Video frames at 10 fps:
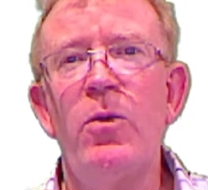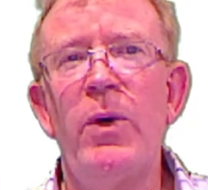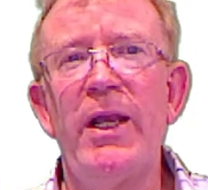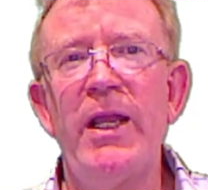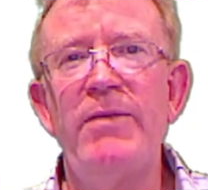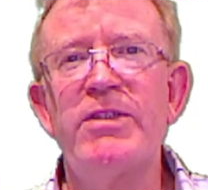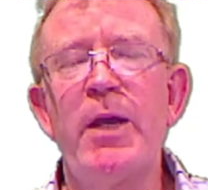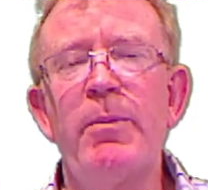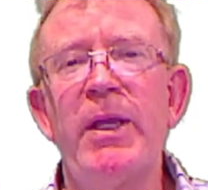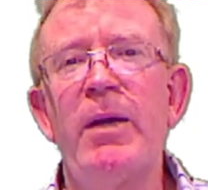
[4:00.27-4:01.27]
What leave's
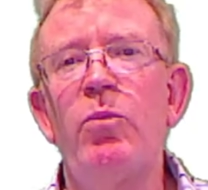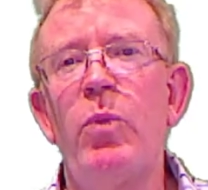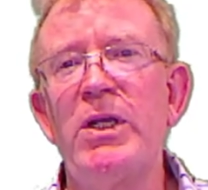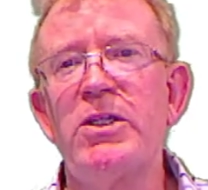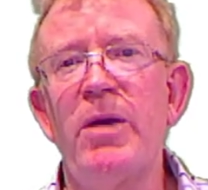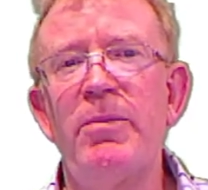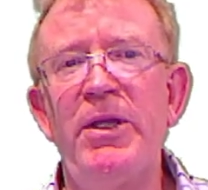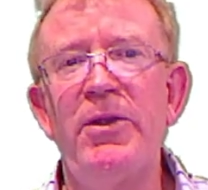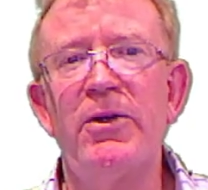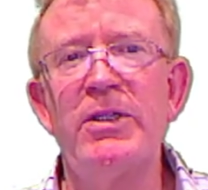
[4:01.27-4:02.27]
coming up and what time of
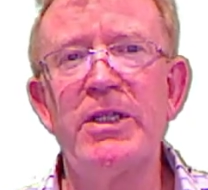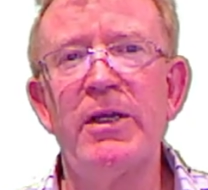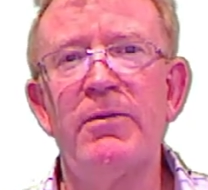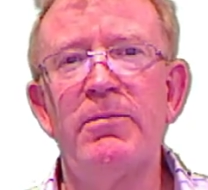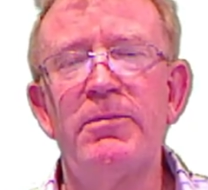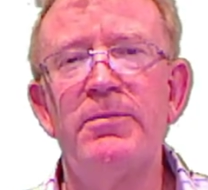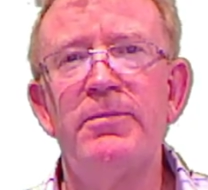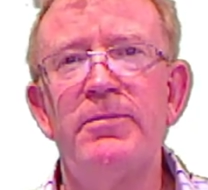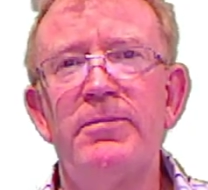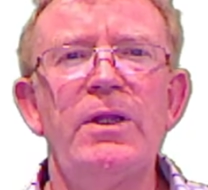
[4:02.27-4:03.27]
year is it?
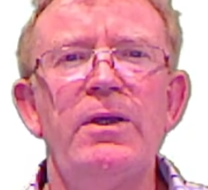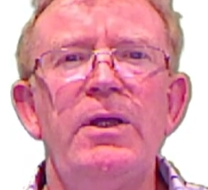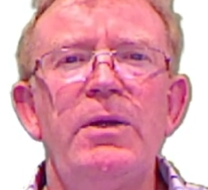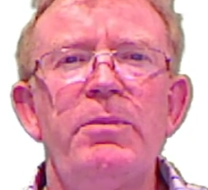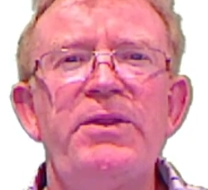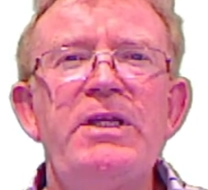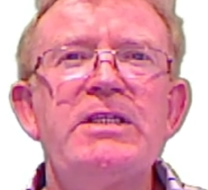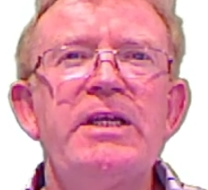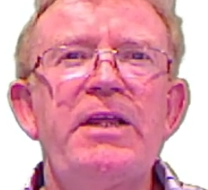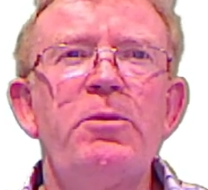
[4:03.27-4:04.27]
But
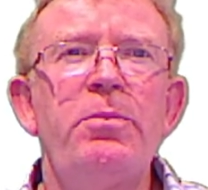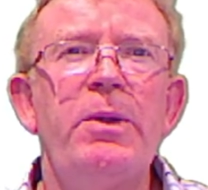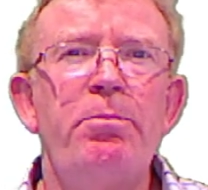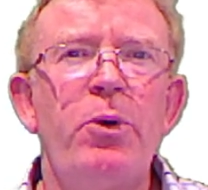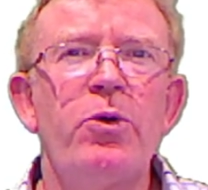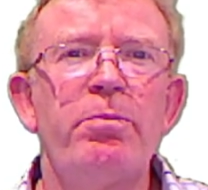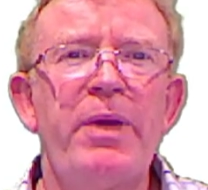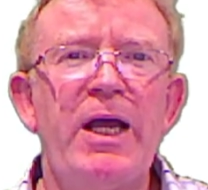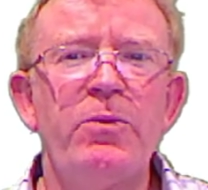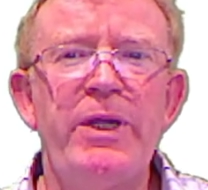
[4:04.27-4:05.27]
there's another important
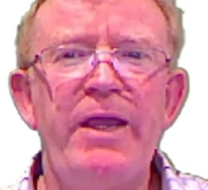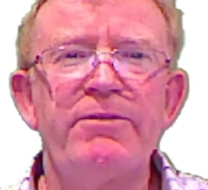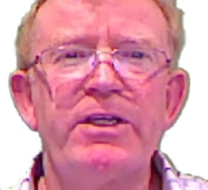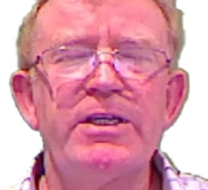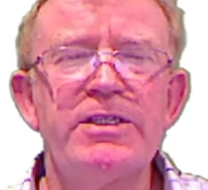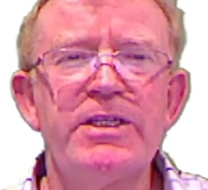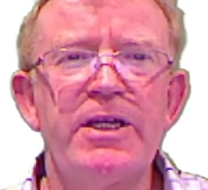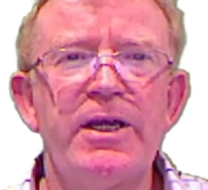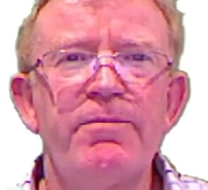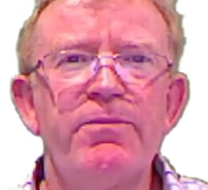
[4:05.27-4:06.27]
part we have to
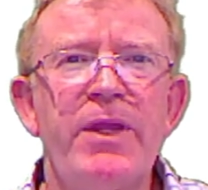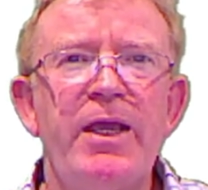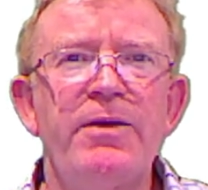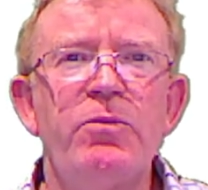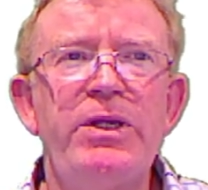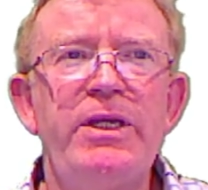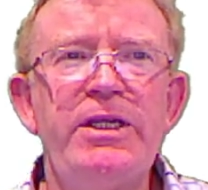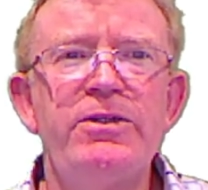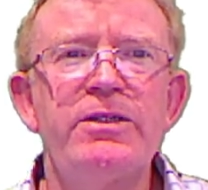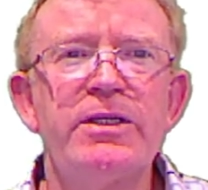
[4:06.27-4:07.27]
consider, and we
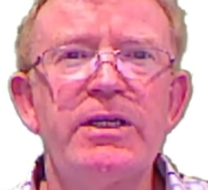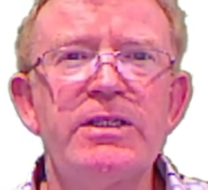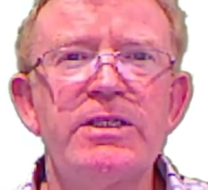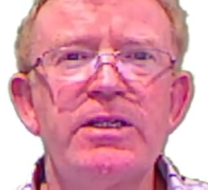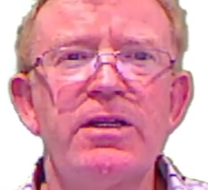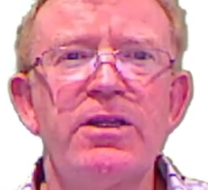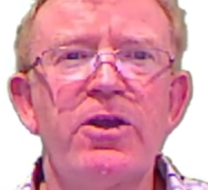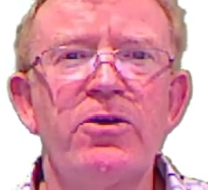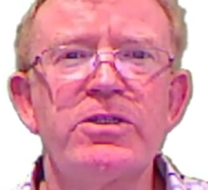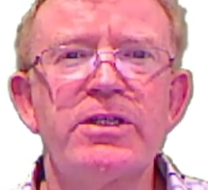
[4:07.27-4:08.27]
need to consider the
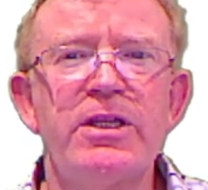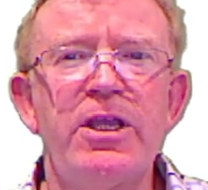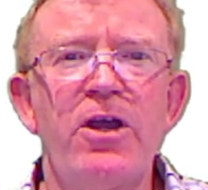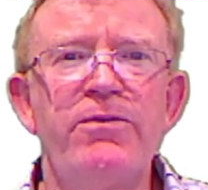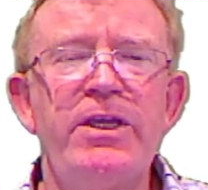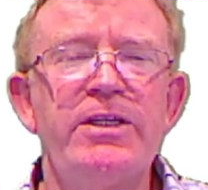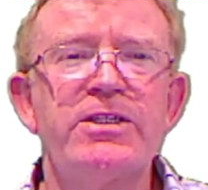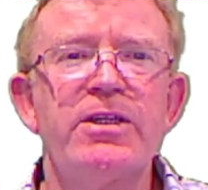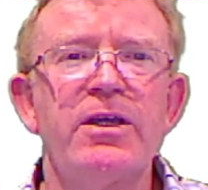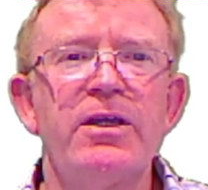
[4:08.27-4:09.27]
cost of the
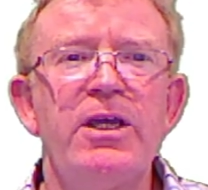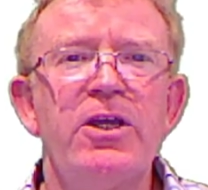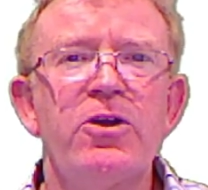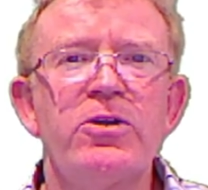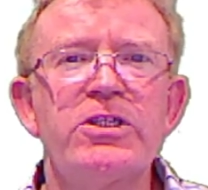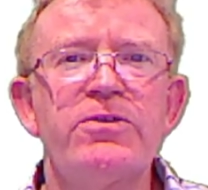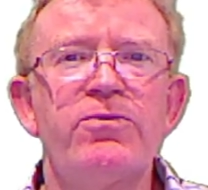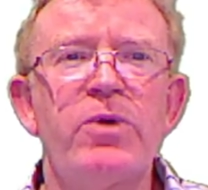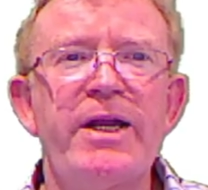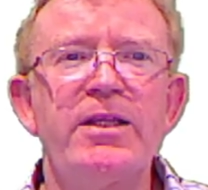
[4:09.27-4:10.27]
overheads, the cost
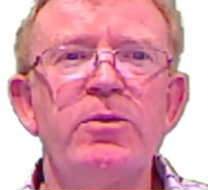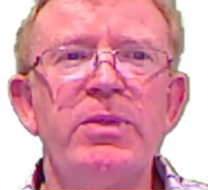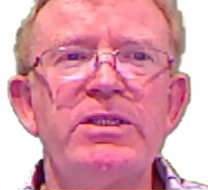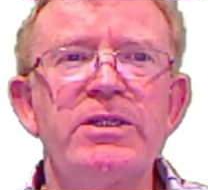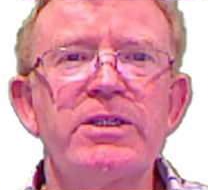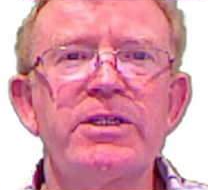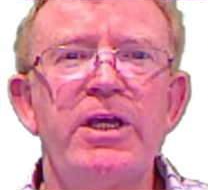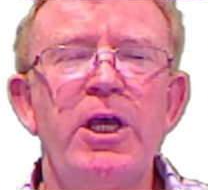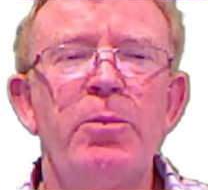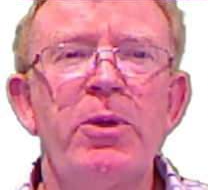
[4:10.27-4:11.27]
of running the business,
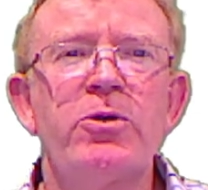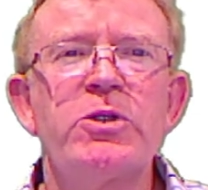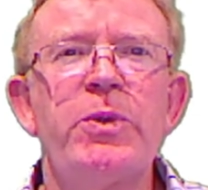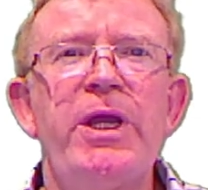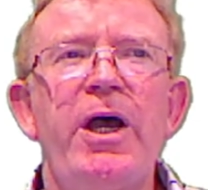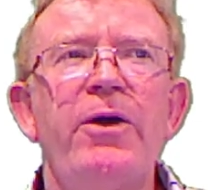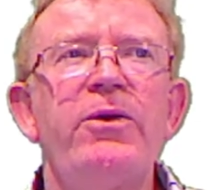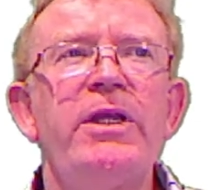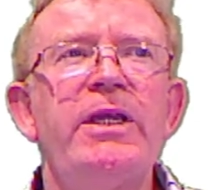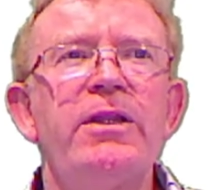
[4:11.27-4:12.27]
because we
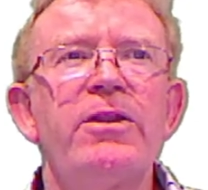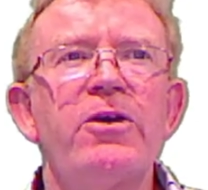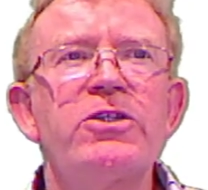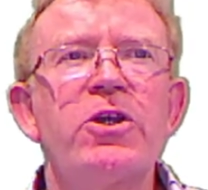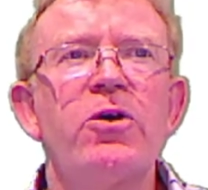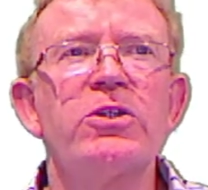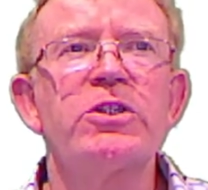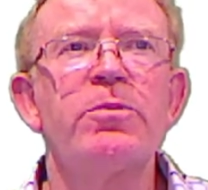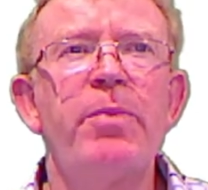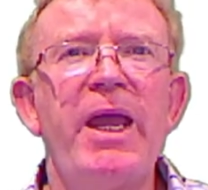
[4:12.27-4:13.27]
only get those
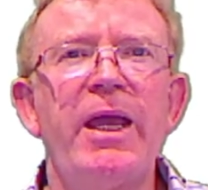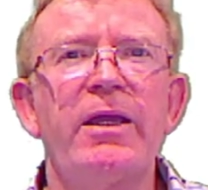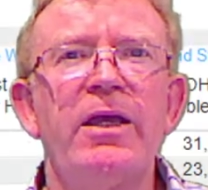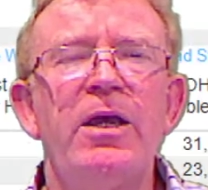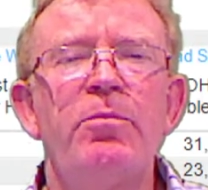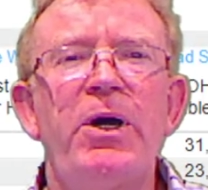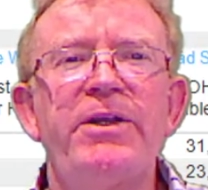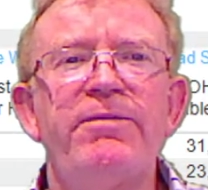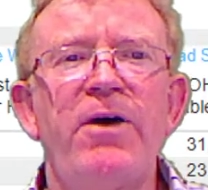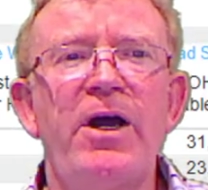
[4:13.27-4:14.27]
costs back by
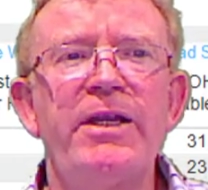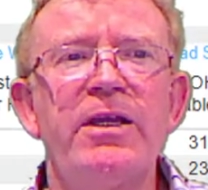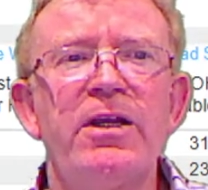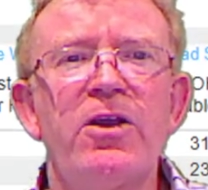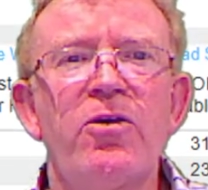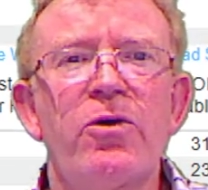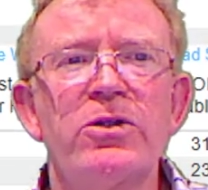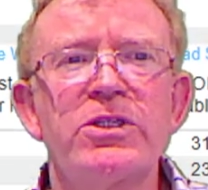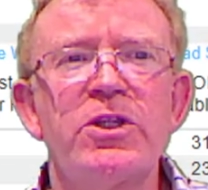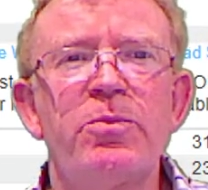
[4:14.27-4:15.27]
dividing it
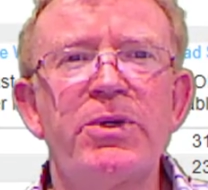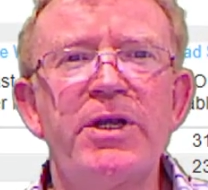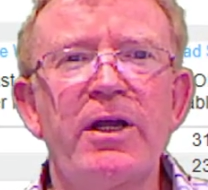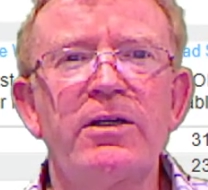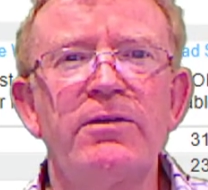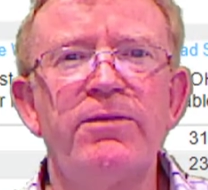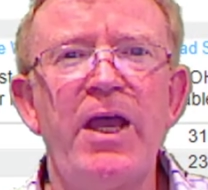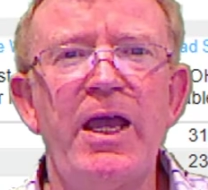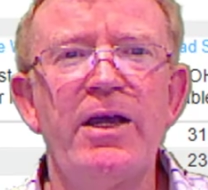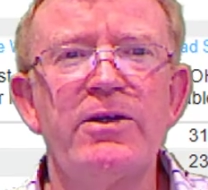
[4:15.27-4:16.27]
across the productive
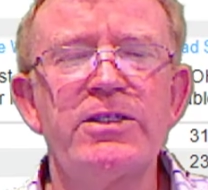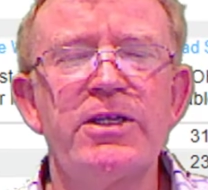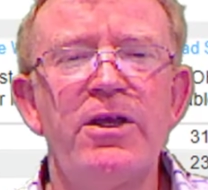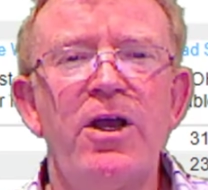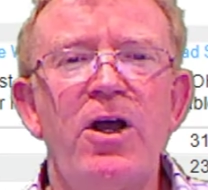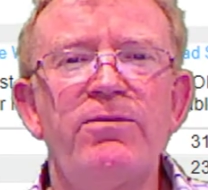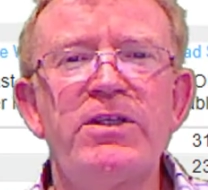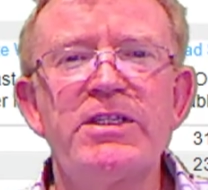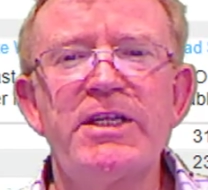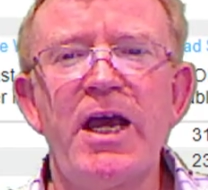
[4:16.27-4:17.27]
hours of the
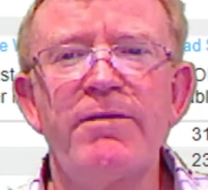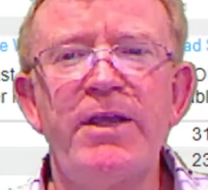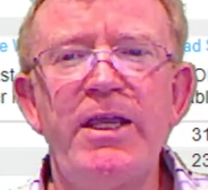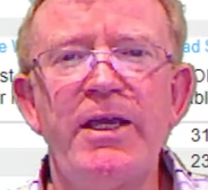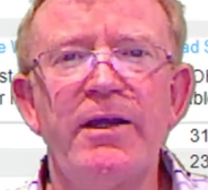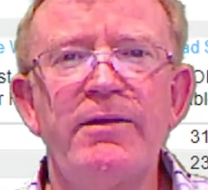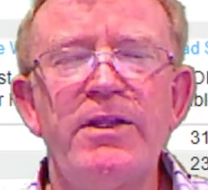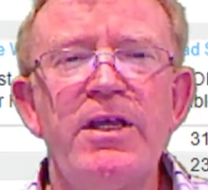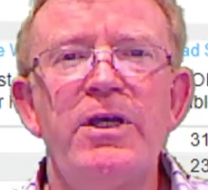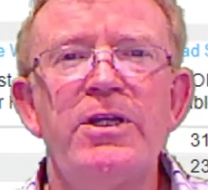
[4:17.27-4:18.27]
staff here.
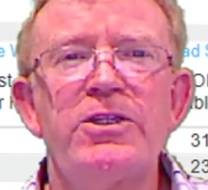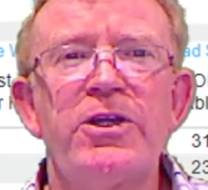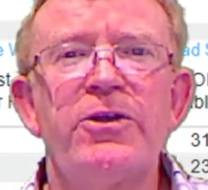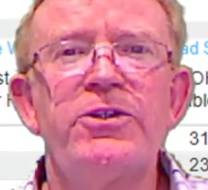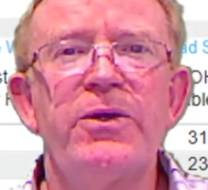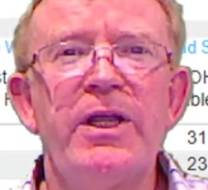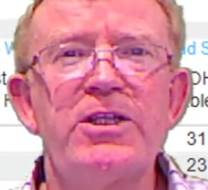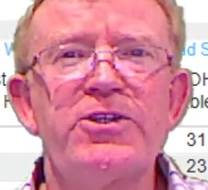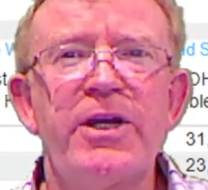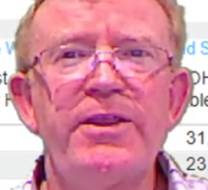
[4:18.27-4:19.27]
So to
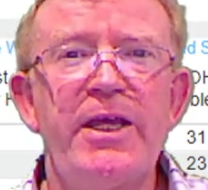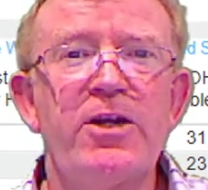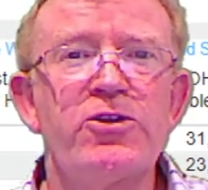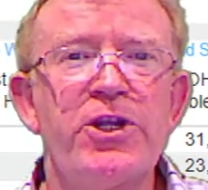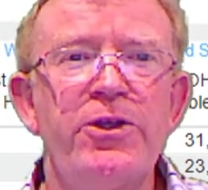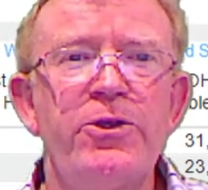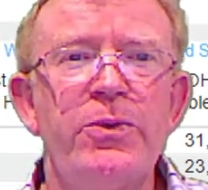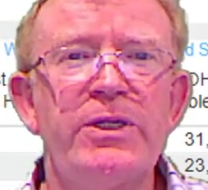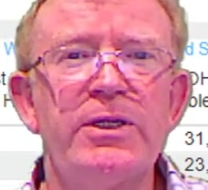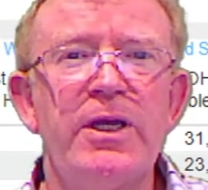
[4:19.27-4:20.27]
illustrate that, I'll show you
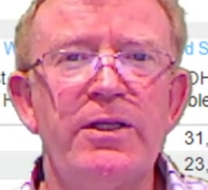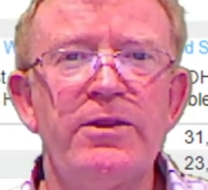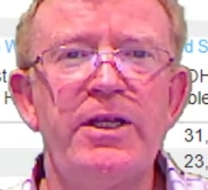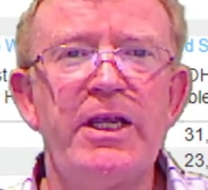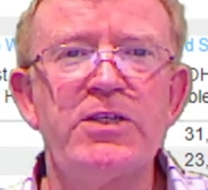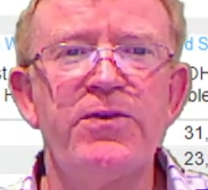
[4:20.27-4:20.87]
it in the next